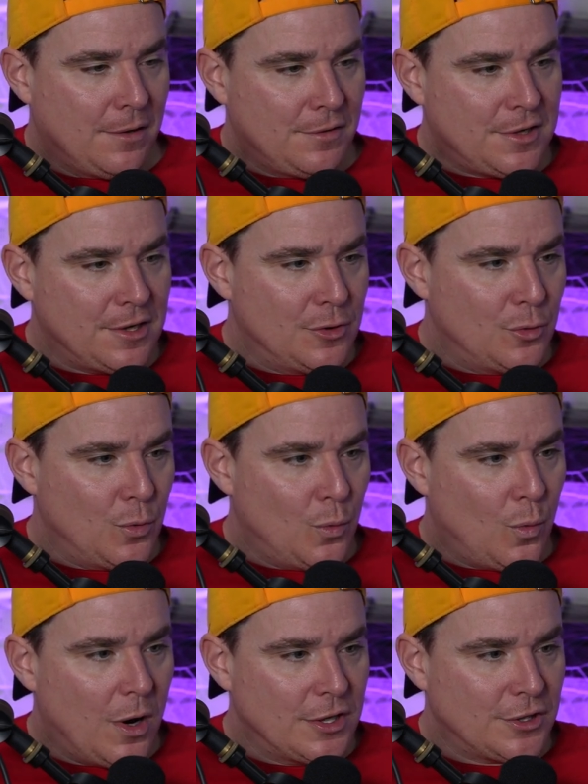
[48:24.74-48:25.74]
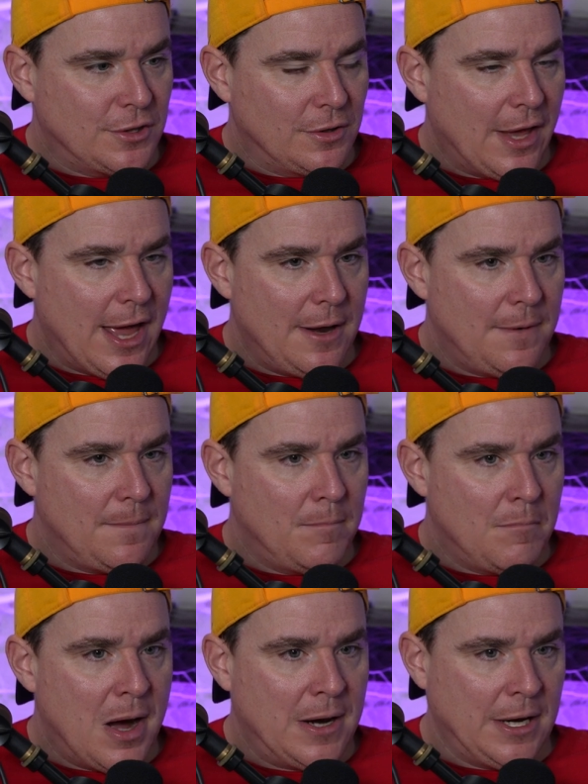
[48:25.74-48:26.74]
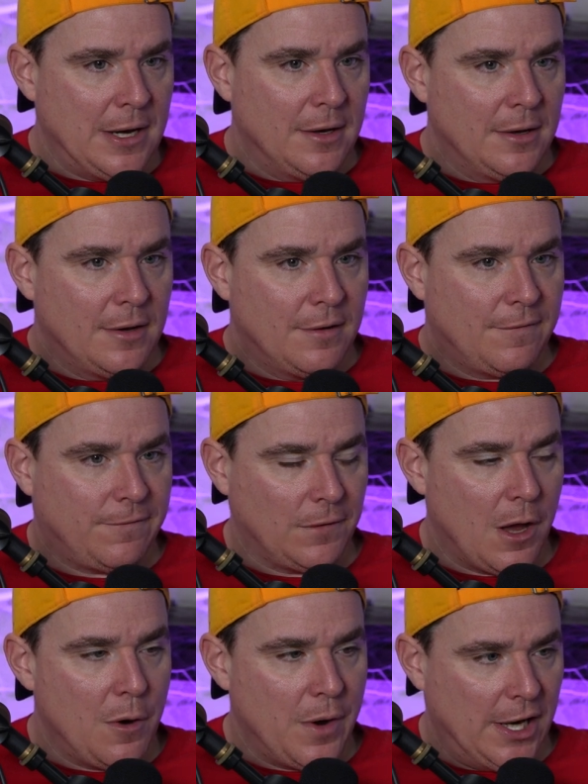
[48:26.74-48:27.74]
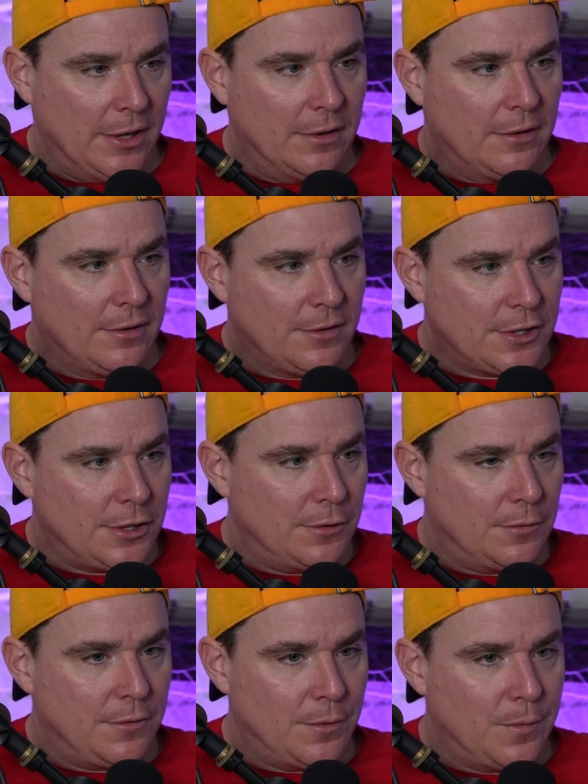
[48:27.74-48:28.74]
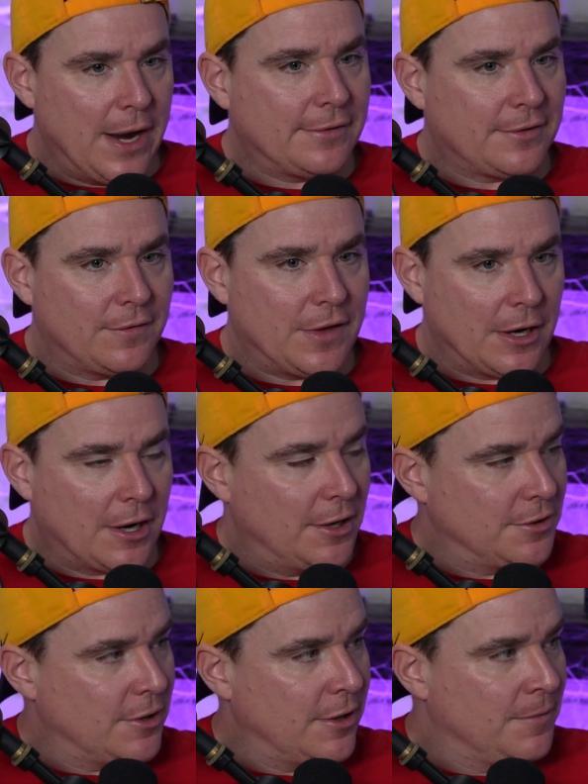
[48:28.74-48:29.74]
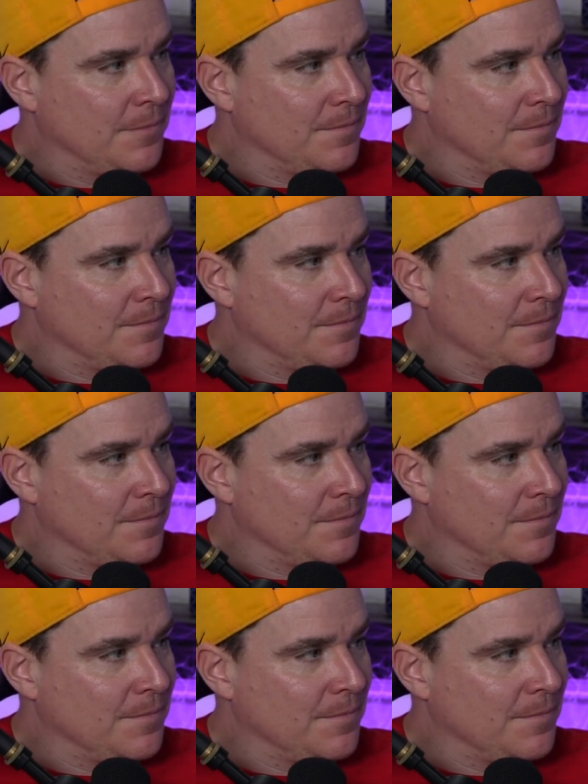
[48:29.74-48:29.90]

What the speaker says: didn't want to let money flow in to the rest of their country.